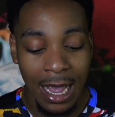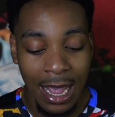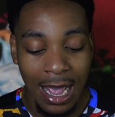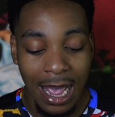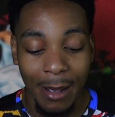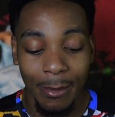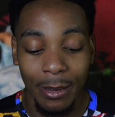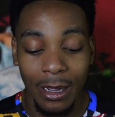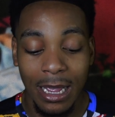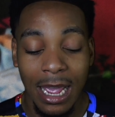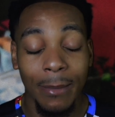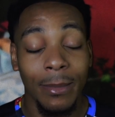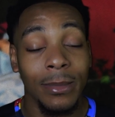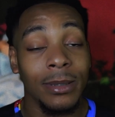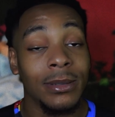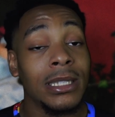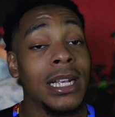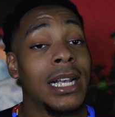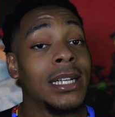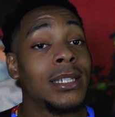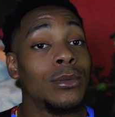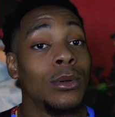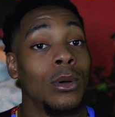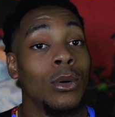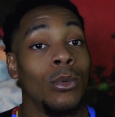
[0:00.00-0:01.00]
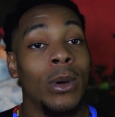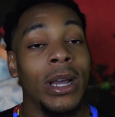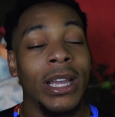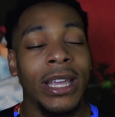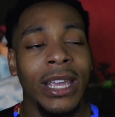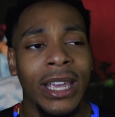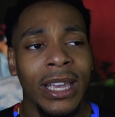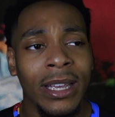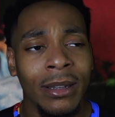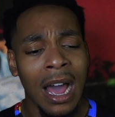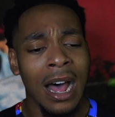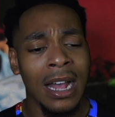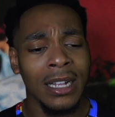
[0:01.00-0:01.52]
I became obsessed with
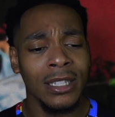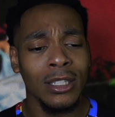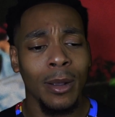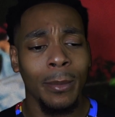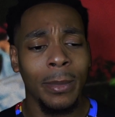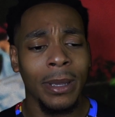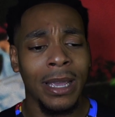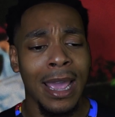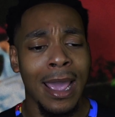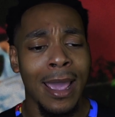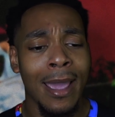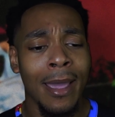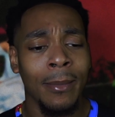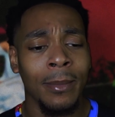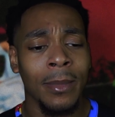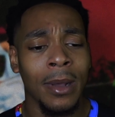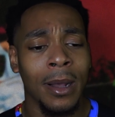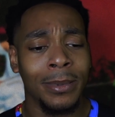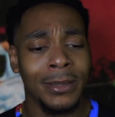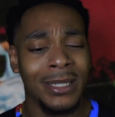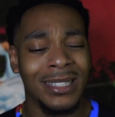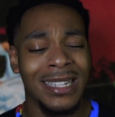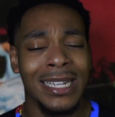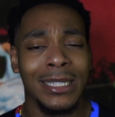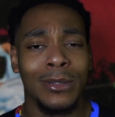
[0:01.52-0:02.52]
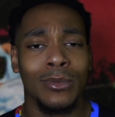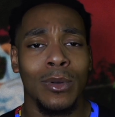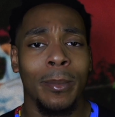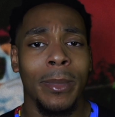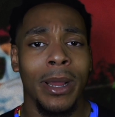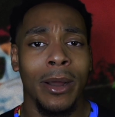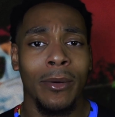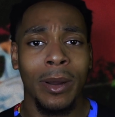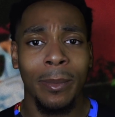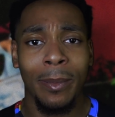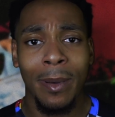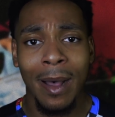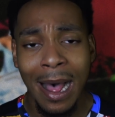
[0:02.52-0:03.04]
Wicked. I also became obsessed with
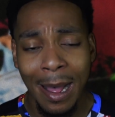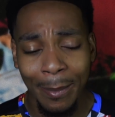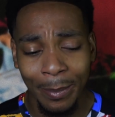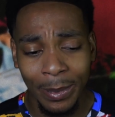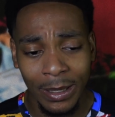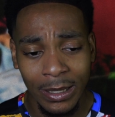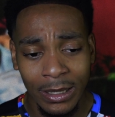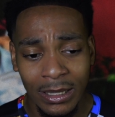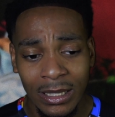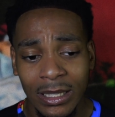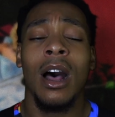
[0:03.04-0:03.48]
Mary Poppins.